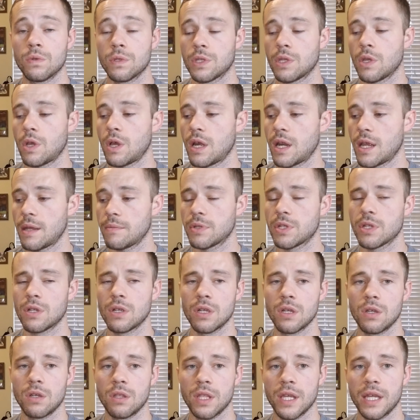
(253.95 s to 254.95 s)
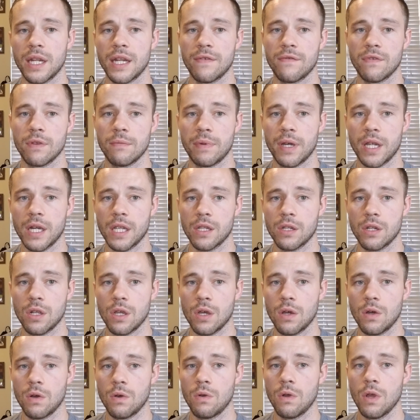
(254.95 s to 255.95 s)
So, and I'm sure he'll let everybody
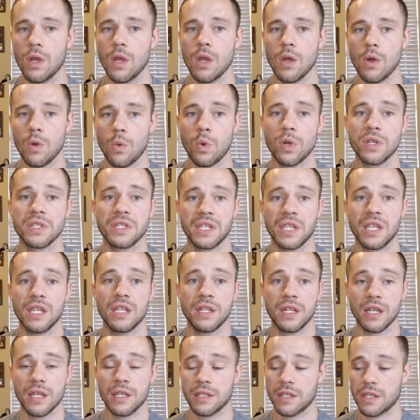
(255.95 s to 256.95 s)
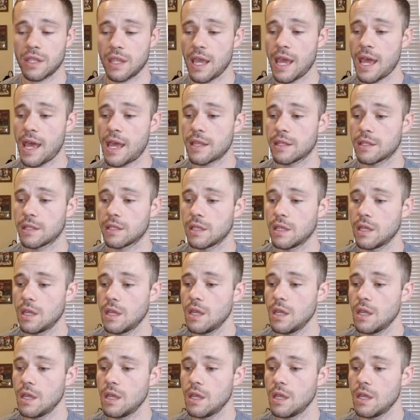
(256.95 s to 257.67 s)
know once he does that.